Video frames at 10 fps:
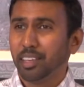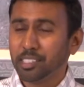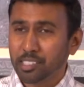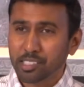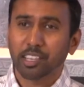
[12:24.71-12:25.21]

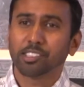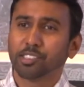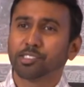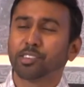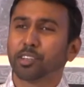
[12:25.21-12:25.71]
in
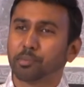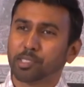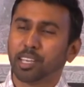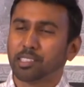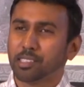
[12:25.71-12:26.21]
such a
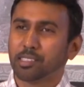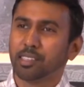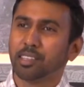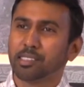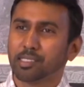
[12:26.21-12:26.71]
circumstance as
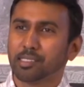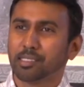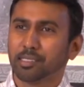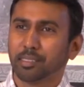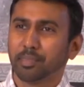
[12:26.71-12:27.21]
this?